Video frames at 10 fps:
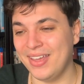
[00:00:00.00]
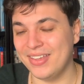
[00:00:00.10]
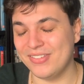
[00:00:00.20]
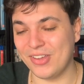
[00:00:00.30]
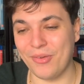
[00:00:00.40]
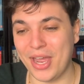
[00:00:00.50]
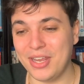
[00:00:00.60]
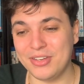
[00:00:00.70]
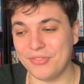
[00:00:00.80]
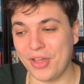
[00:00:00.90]
So
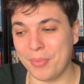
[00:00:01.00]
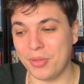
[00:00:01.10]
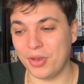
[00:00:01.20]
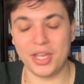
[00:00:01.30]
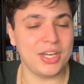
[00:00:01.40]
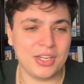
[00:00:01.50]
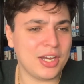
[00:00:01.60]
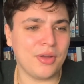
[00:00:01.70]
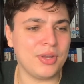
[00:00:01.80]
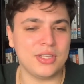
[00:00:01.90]
any development, and you
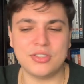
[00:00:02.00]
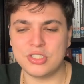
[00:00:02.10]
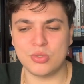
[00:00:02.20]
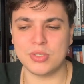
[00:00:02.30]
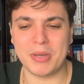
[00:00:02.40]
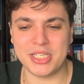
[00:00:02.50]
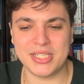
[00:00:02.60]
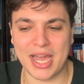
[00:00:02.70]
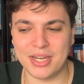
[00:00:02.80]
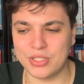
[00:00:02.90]
know, he talks about his
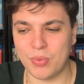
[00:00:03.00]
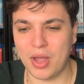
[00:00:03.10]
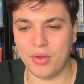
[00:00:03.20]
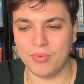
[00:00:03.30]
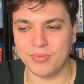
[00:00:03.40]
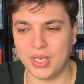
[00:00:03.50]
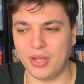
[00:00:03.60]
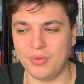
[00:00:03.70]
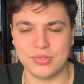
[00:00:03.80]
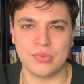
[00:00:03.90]
dad as well, you
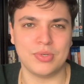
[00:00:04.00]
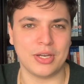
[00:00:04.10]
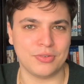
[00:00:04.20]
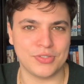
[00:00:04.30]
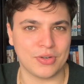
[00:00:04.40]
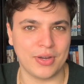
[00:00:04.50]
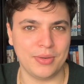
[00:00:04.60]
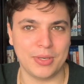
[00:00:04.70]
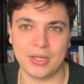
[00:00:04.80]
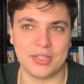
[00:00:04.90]
know, that was all done off
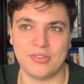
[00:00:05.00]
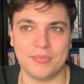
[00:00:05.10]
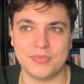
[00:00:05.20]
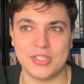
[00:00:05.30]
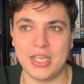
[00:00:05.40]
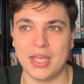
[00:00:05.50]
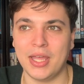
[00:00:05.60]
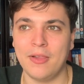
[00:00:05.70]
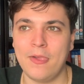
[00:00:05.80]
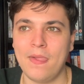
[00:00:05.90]
screen, don't get to see it.
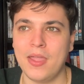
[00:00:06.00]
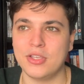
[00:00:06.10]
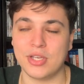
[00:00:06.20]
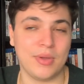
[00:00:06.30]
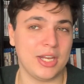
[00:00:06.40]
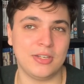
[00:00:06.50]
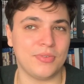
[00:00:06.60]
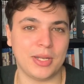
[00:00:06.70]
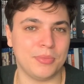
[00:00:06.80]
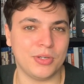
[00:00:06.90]
So any
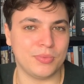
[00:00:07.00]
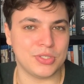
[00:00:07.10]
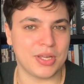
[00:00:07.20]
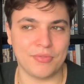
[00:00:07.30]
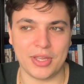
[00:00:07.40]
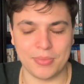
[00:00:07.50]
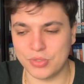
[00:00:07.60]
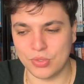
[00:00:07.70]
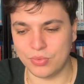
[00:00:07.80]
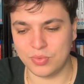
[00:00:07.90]
development that was done for him
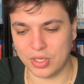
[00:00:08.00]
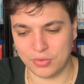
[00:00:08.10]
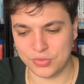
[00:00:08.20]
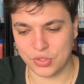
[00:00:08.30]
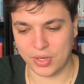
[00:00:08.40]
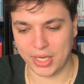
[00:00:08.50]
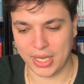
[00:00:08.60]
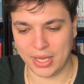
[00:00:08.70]
was all done off screen.